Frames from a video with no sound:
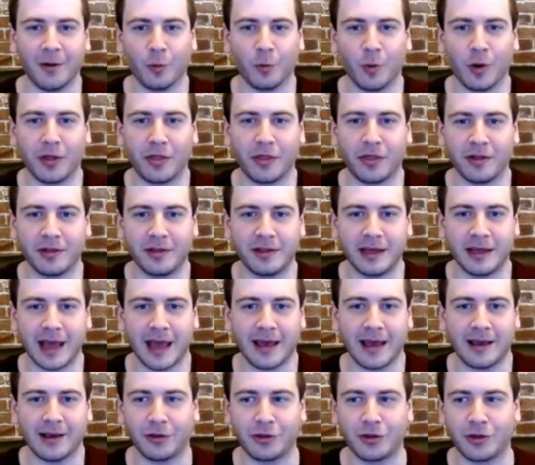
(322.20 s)
With the
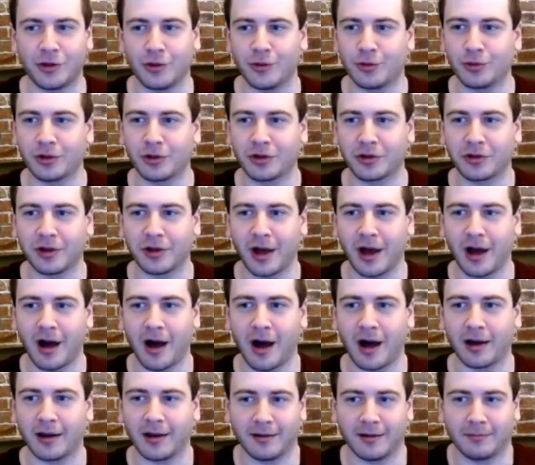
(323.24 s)
DAs, you just
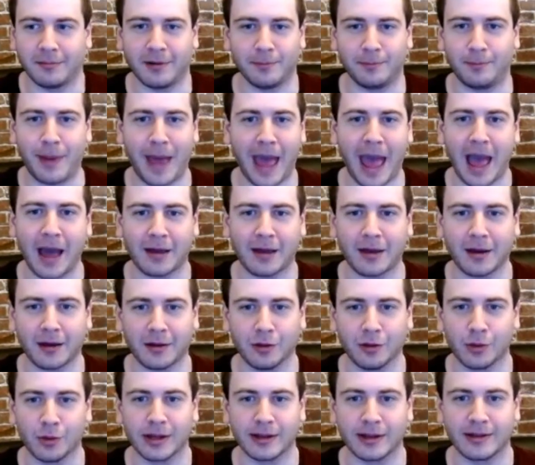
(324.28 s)
back a
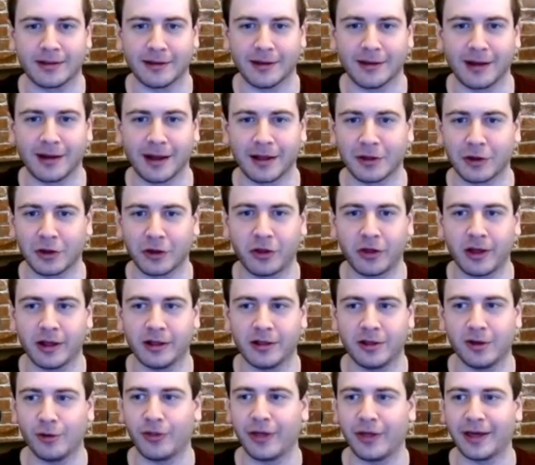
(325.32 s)
lunatic and just say,
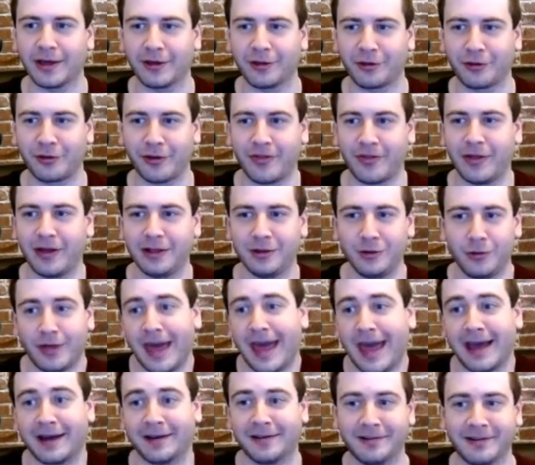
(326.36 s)
do this, and they do
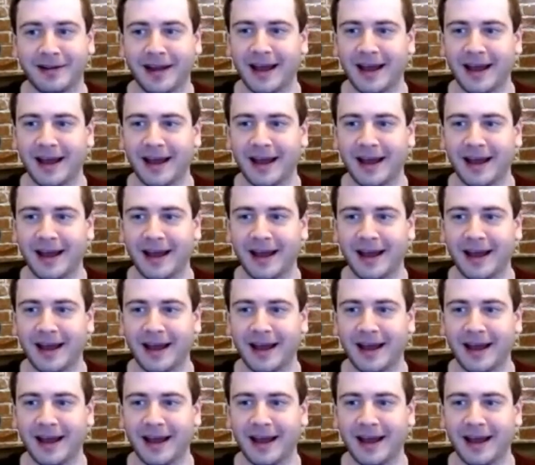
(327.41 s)
that.